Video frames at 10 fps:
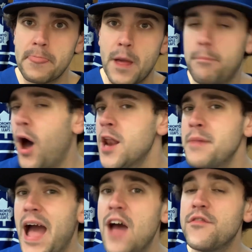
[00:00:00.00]
bottom
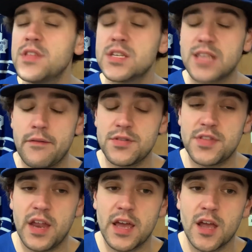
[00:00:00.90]
half of the seventh
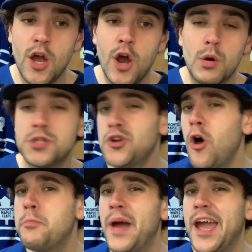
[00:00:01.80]
inning, with
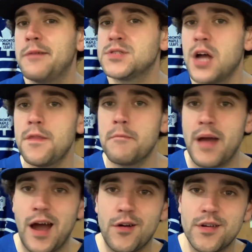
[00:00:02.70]
Joel Pamps on the
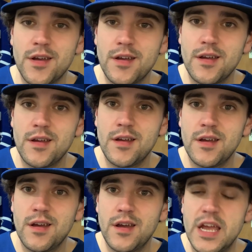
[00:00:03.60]
mound,
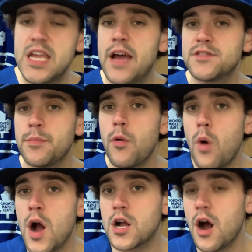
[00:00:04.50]
he gives up a
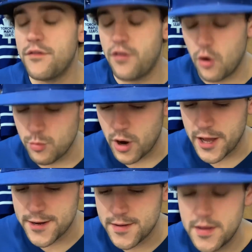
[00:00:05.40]
walk-off home
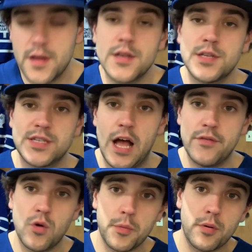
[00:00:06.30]
run to
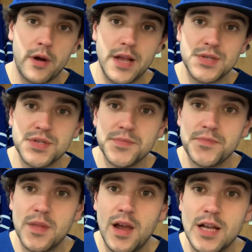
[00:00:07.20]
Salvador Perez.
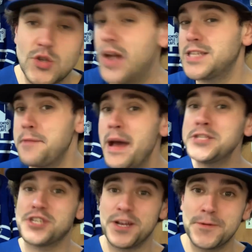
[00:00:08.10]
So as I
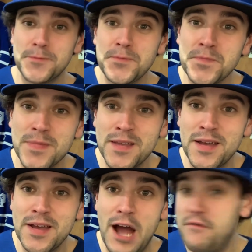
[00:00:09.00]
mentioned,
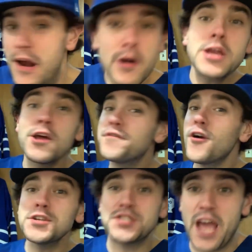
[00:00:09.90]
a very good
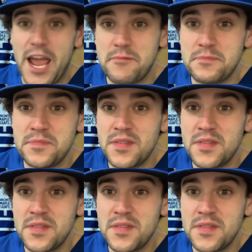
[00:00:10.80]
first game,